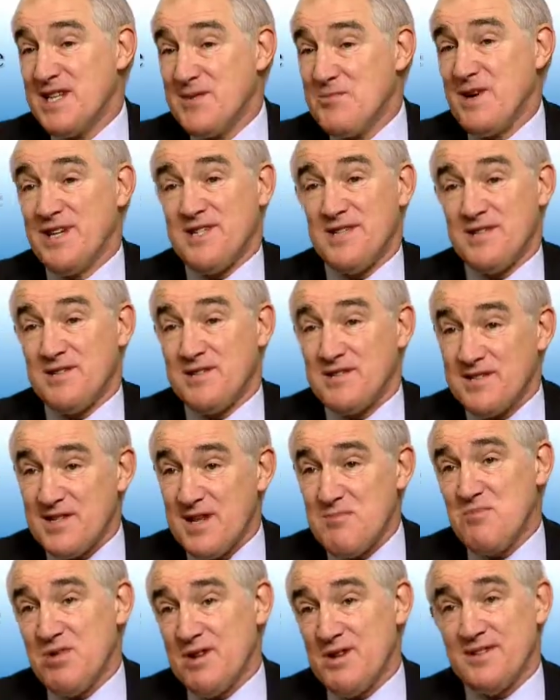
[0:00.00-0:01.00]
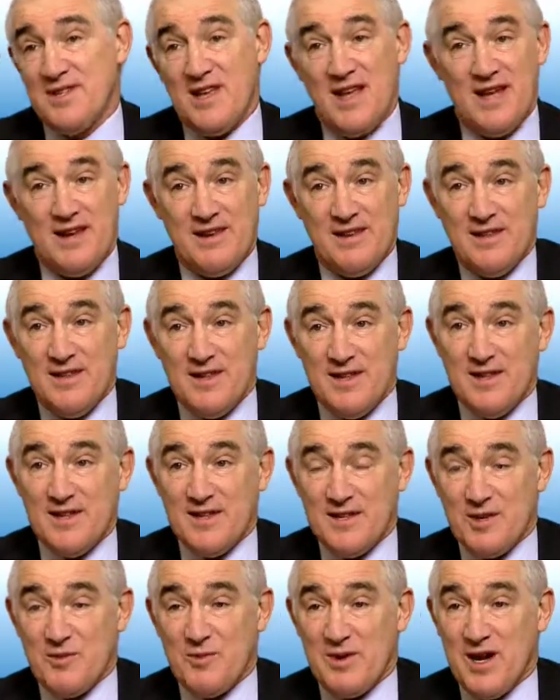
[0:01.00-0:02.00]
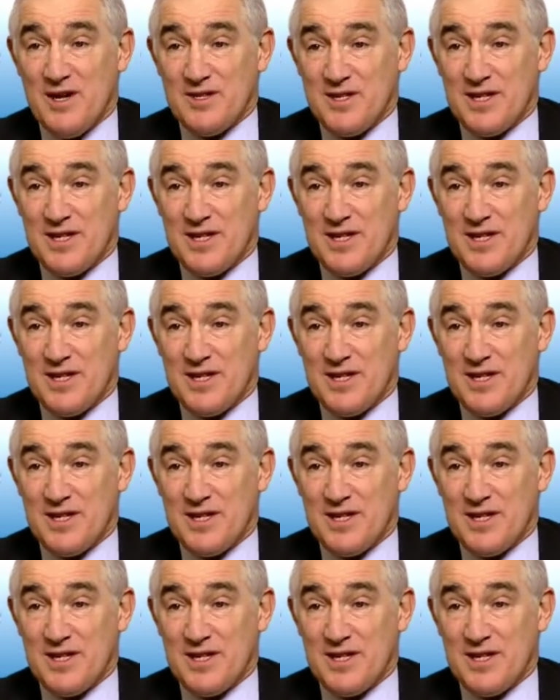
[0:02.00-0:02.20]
some ways it's as simple as that, that we are